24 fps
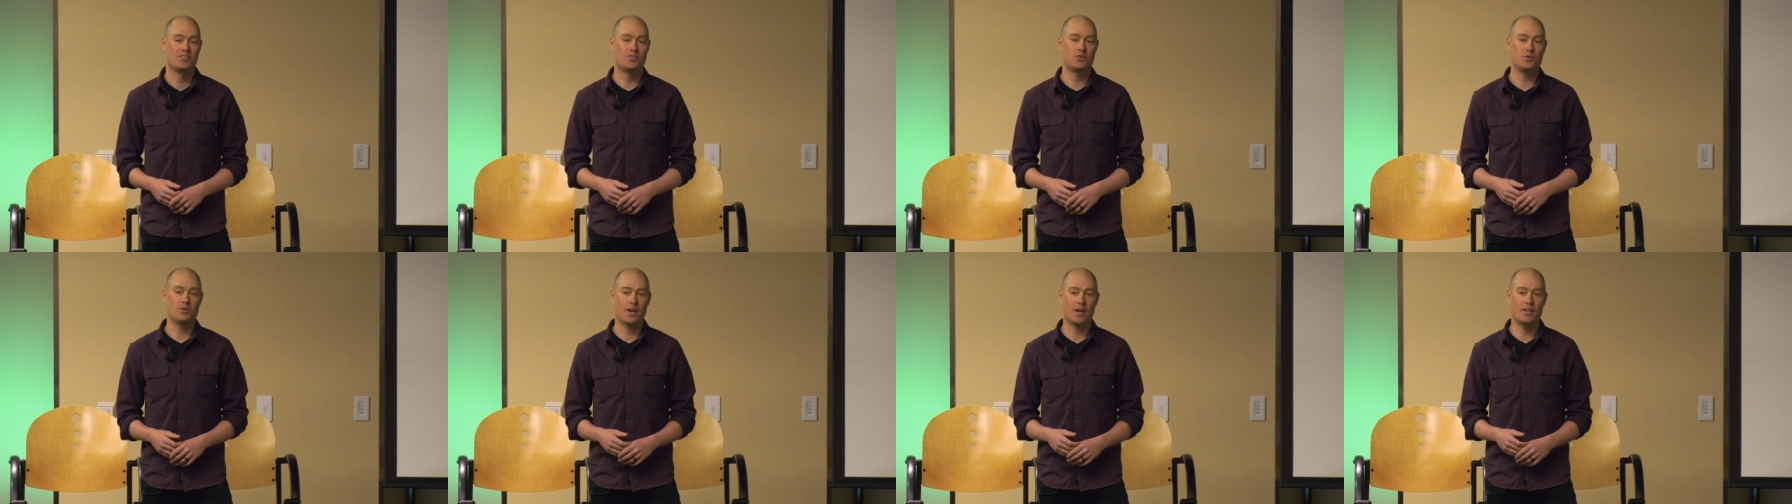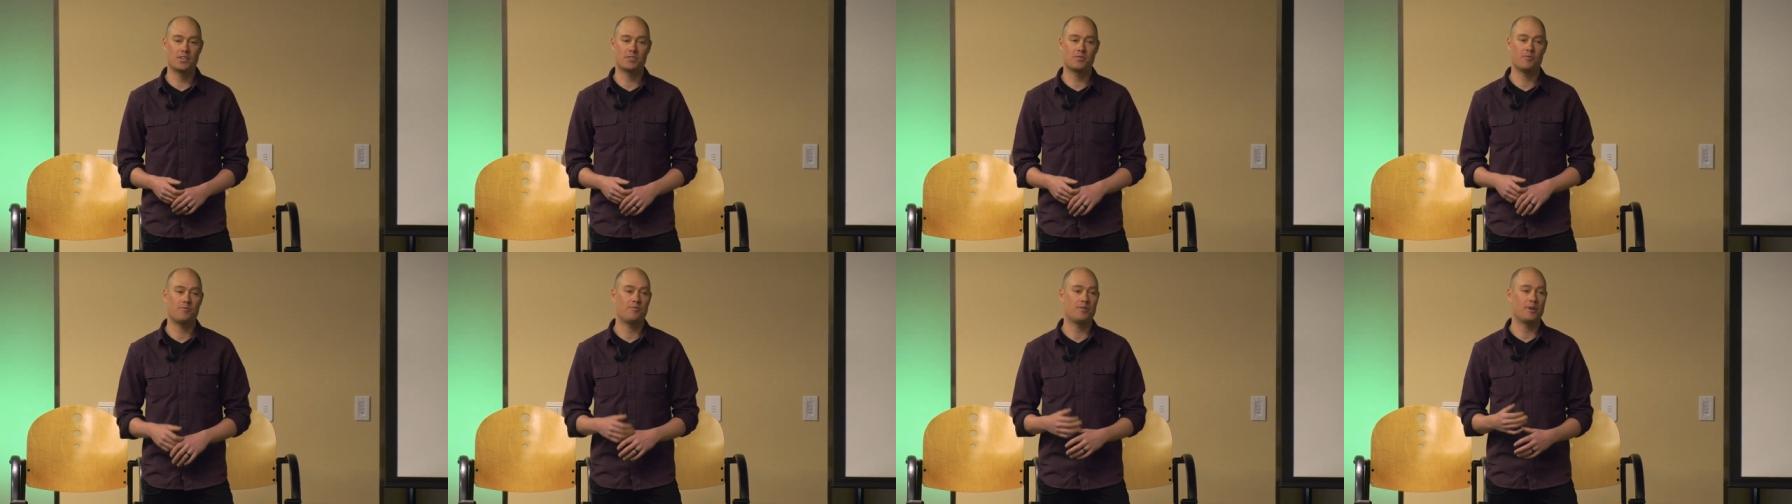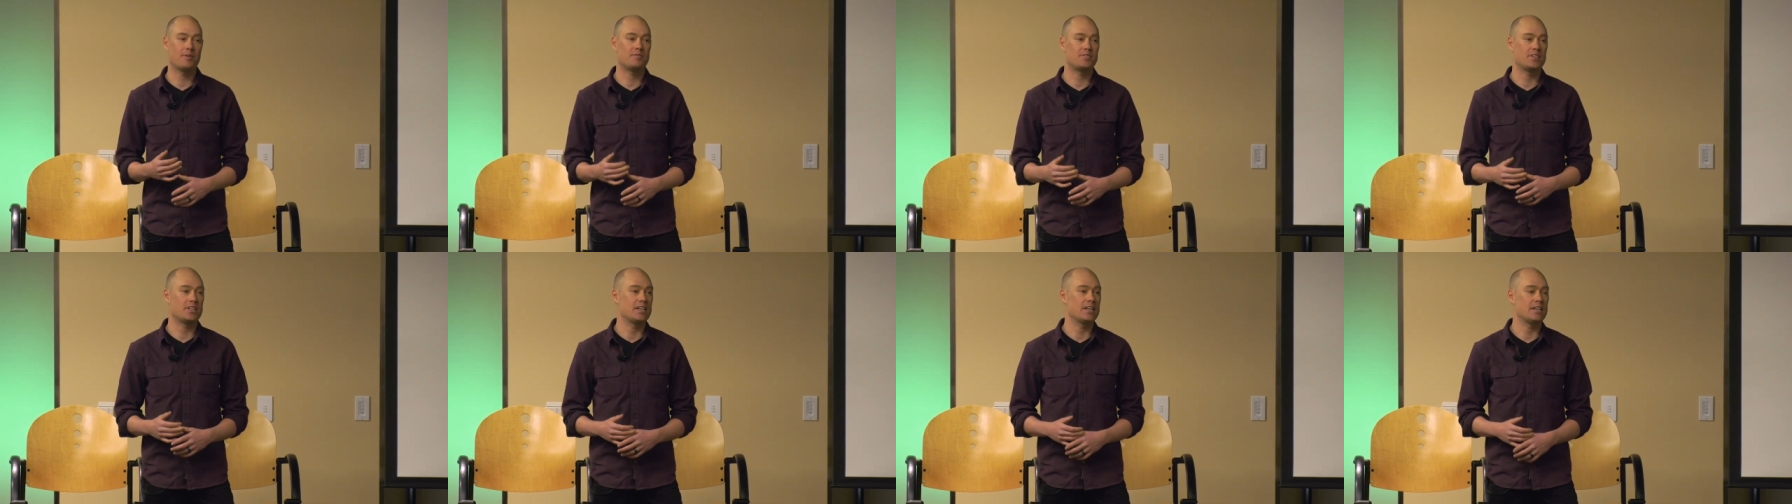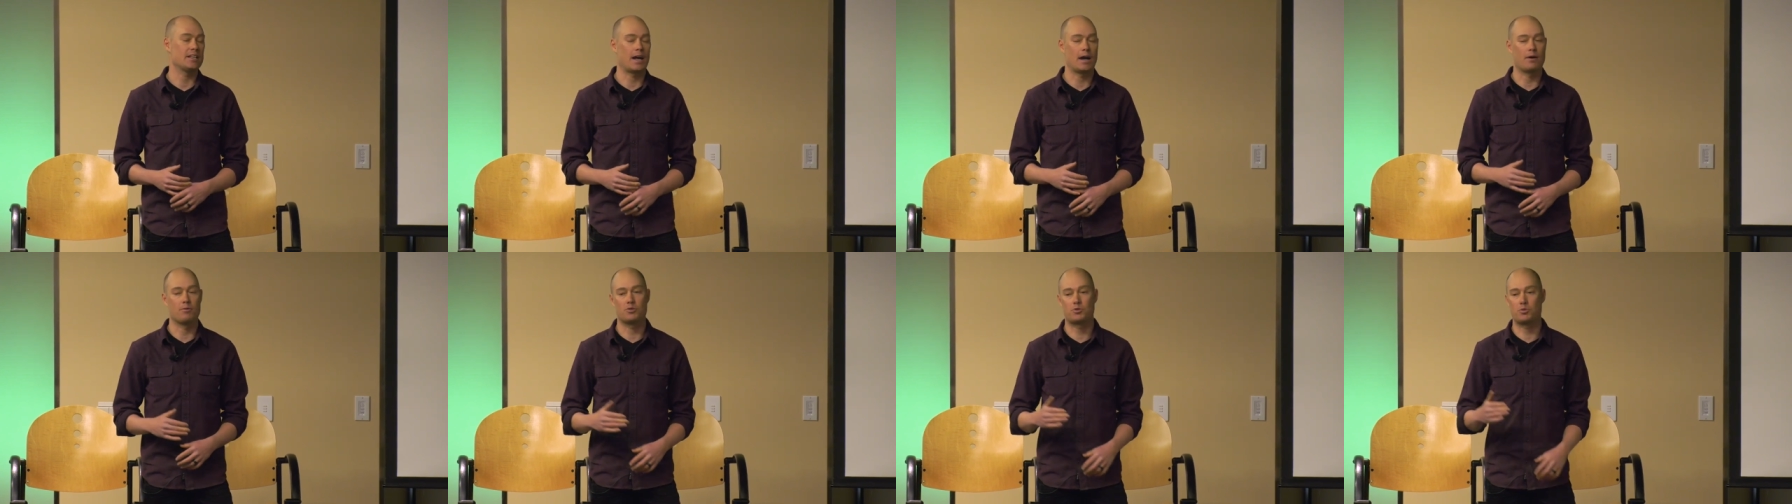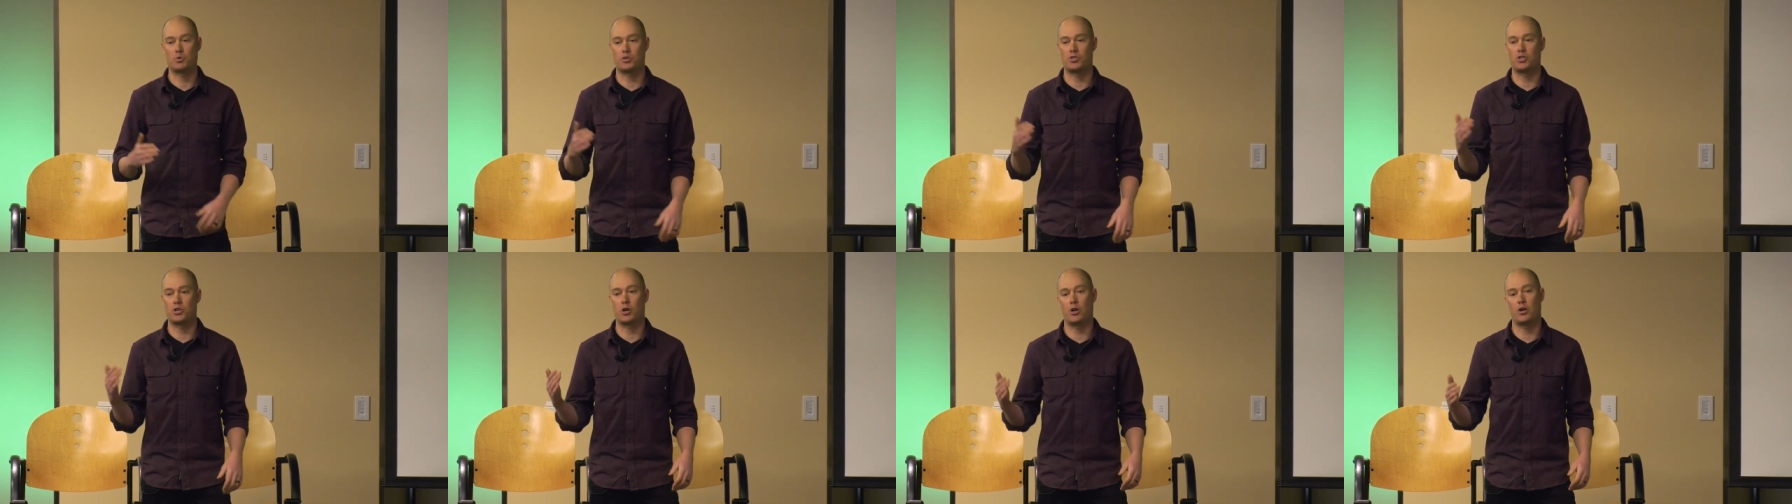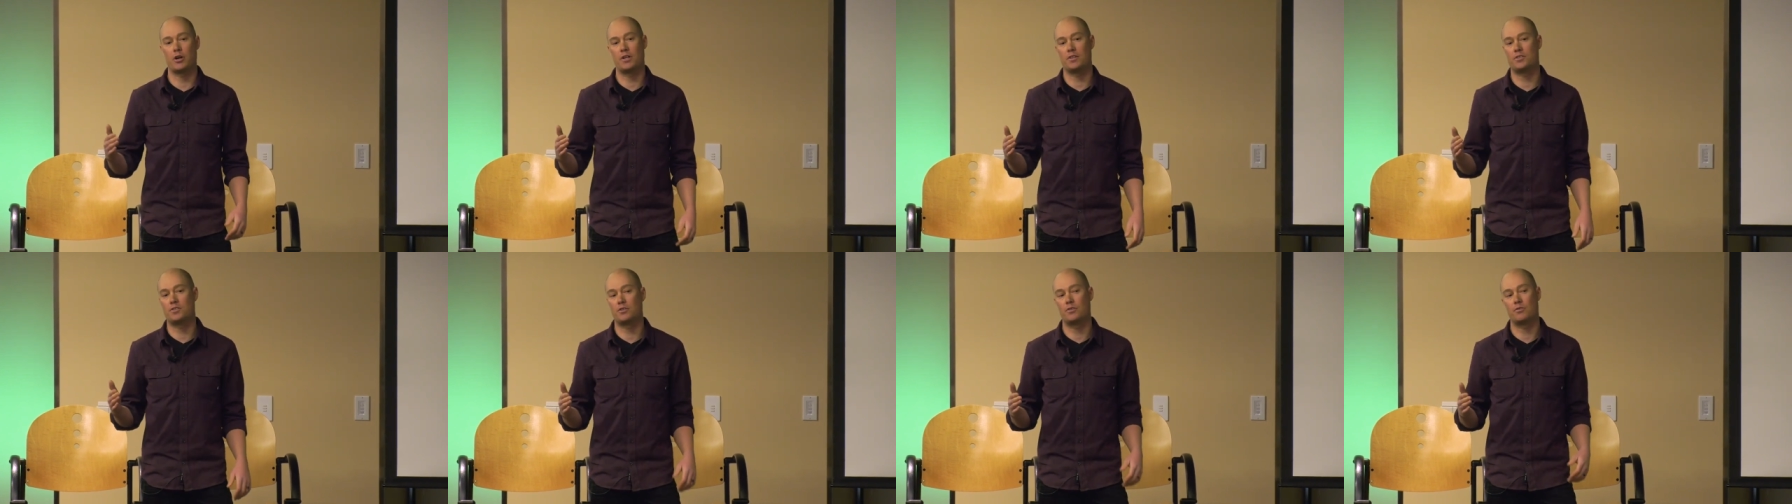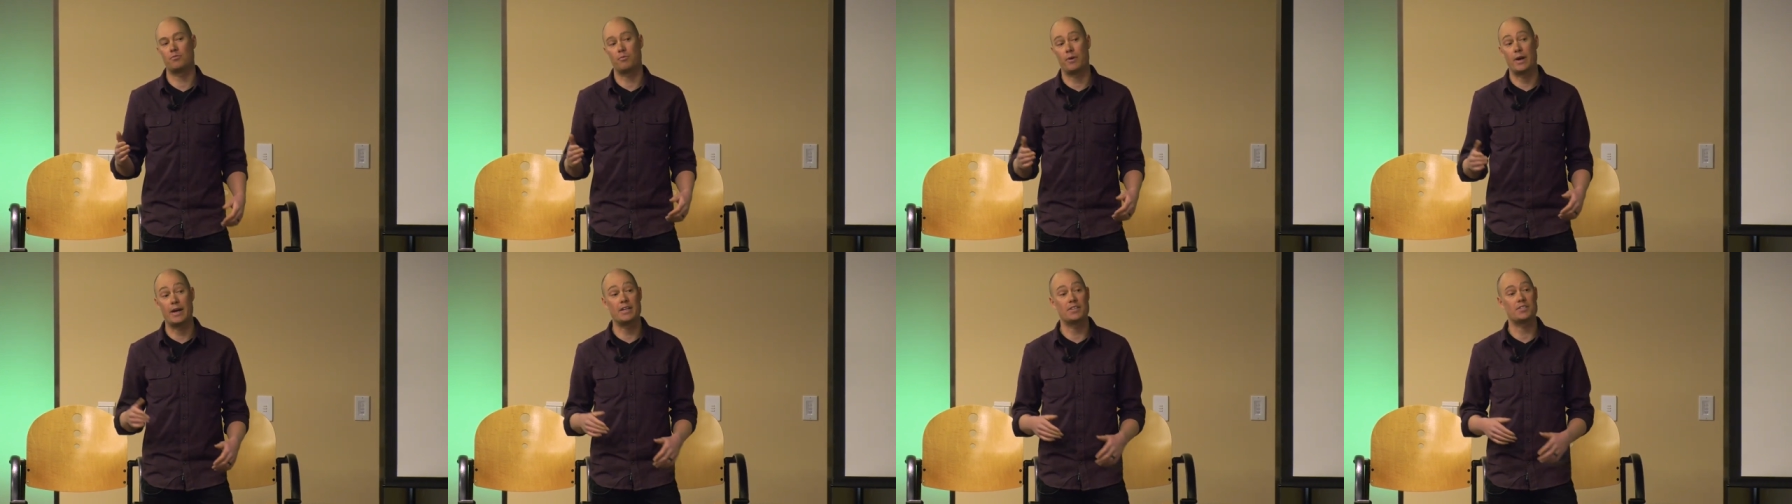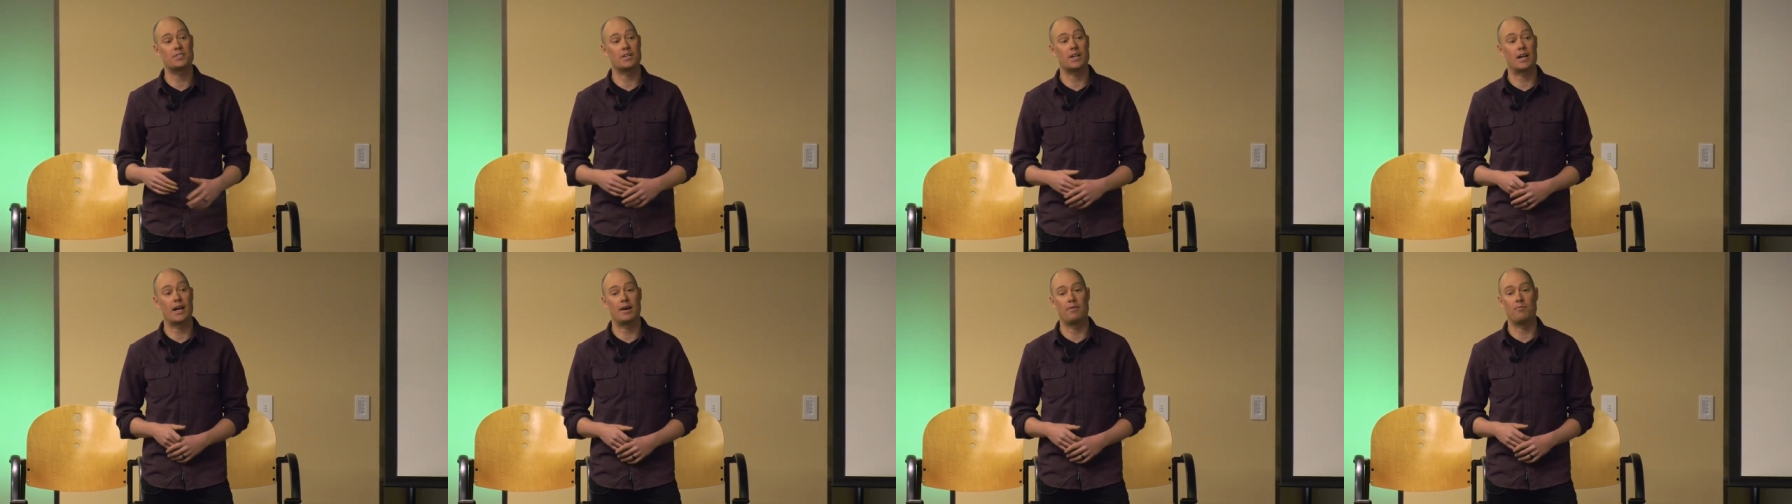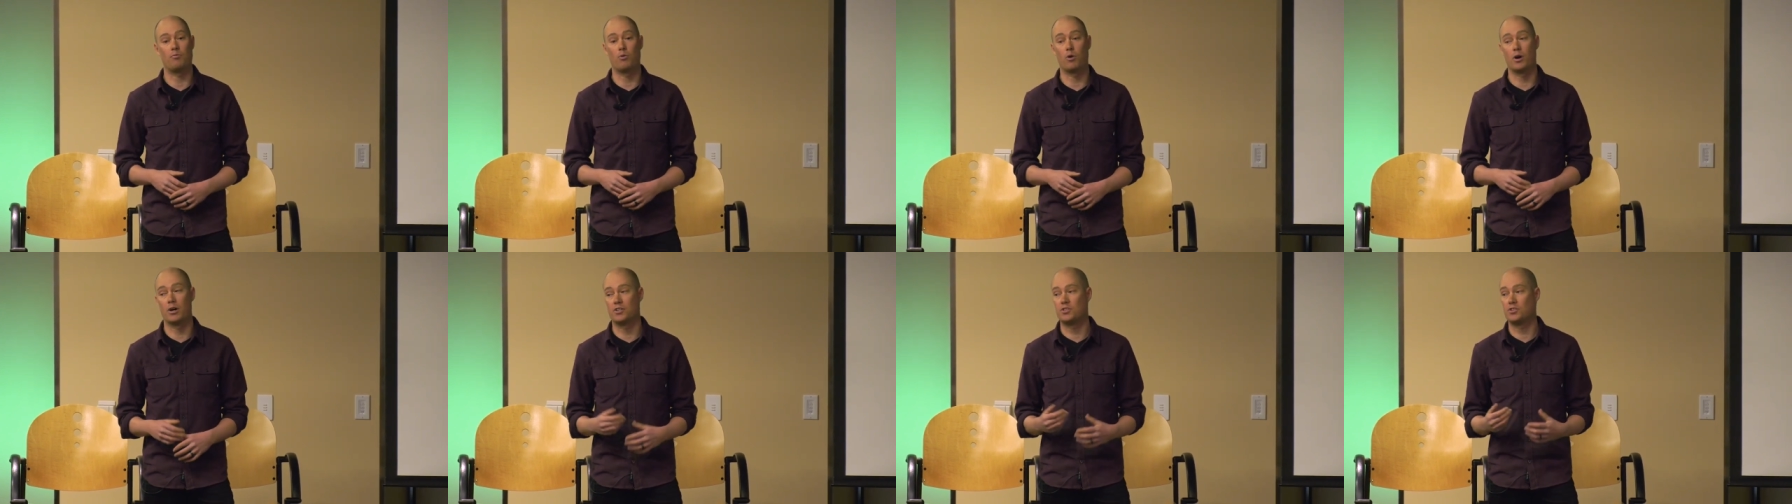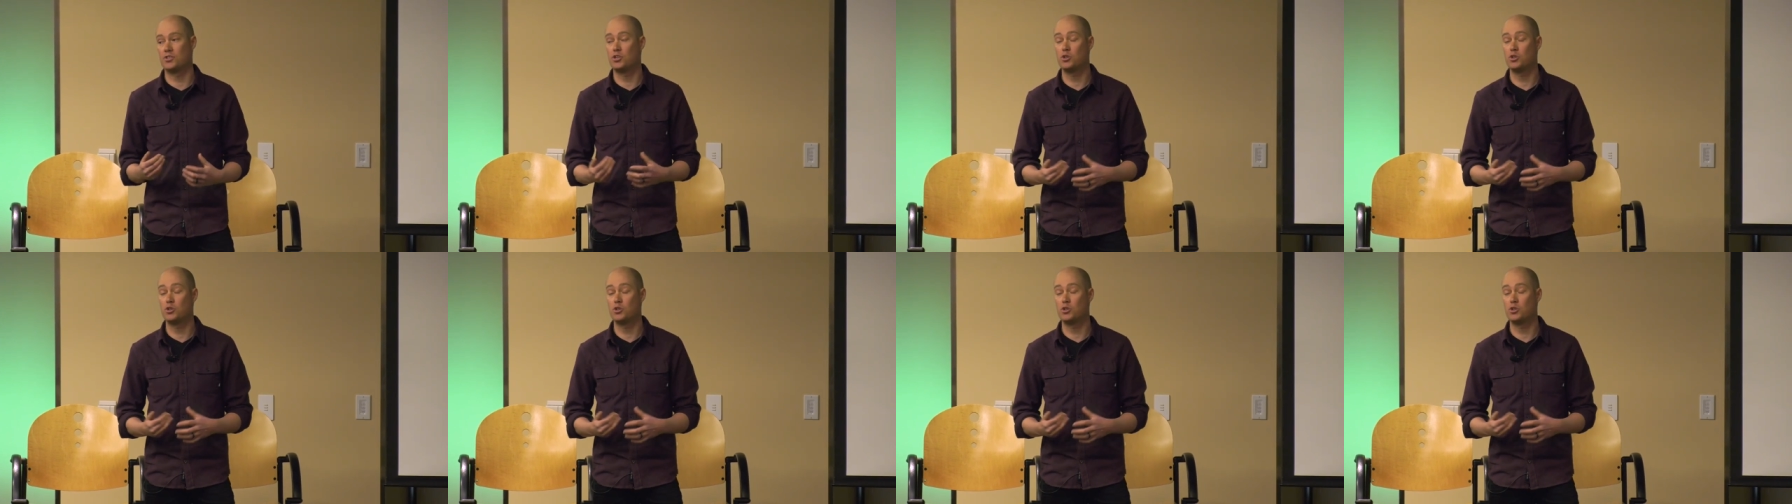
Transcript: 2015, I was returning to the race that I'd won